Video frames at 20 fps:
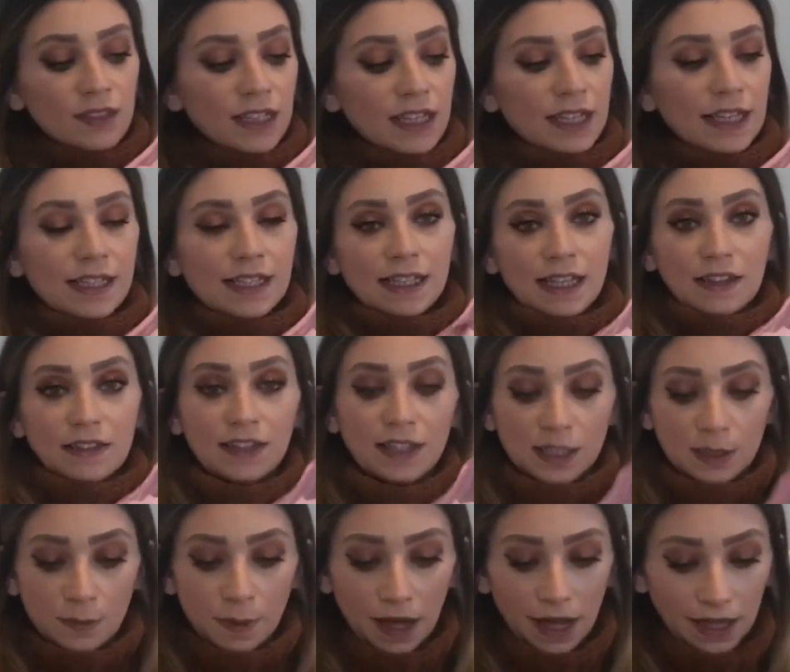is in
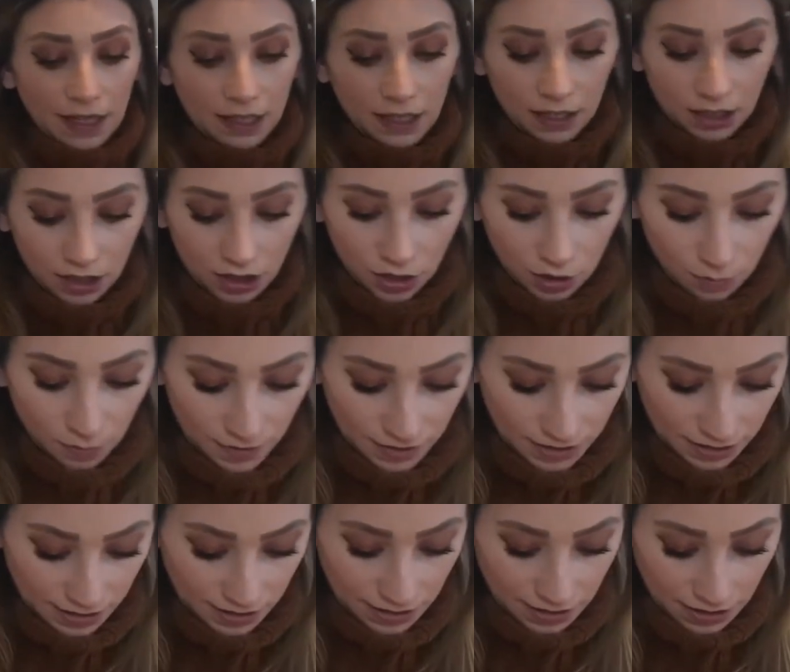this packing cube
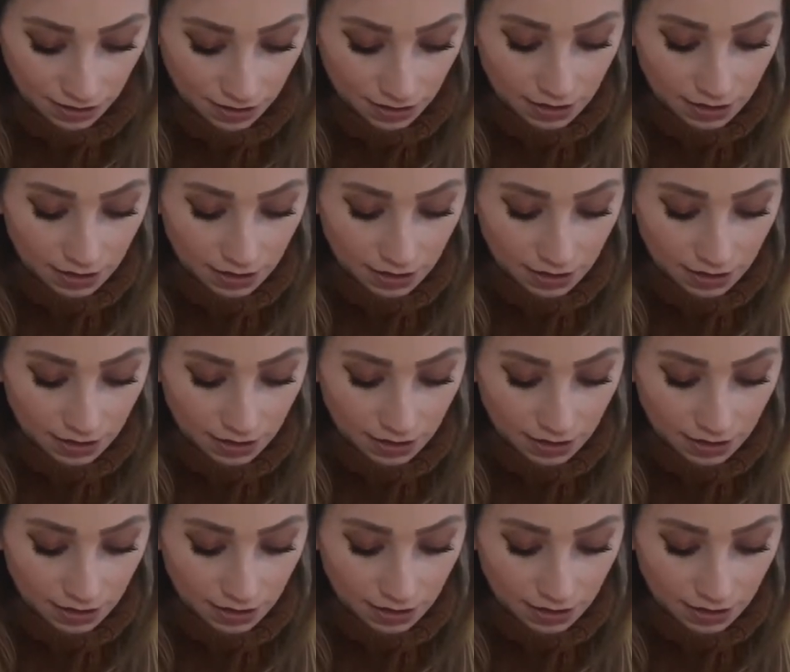here.